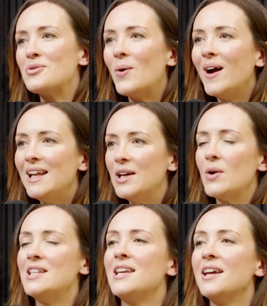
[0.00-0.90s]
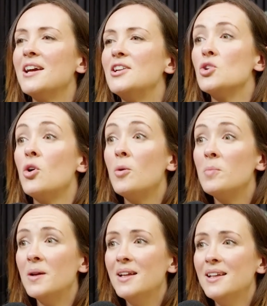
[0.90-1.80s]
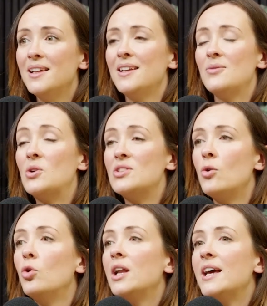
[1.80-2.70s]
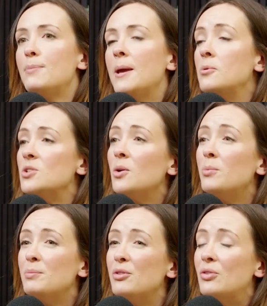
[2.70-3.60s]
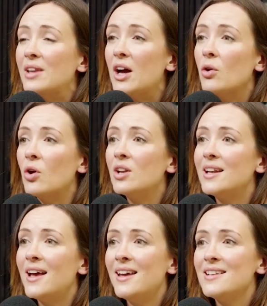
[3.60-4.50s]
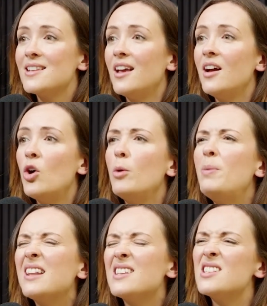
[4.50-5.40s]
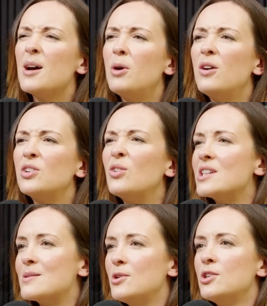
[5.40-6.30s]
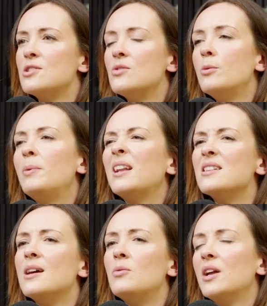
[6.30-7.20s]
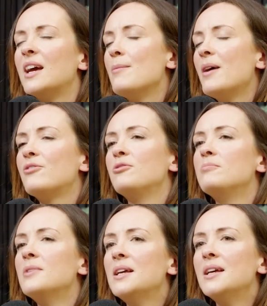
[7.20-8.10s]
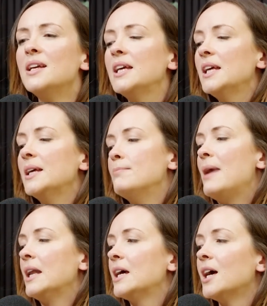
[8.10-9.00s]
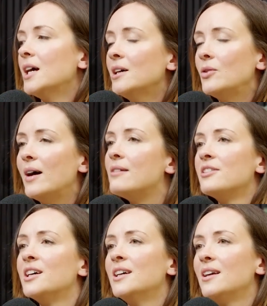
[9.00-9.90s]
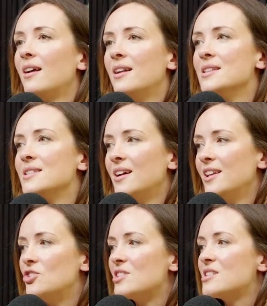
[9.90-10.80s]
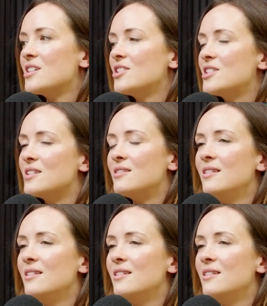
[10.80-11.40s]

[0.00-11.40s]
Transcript: quietly quitting a job. Or like people do it before they go on holiday. It's like, oh, we'll pick this up after Christmas, or we'll pick this up when I get back from Malaga or whatever. And it's like you just start to,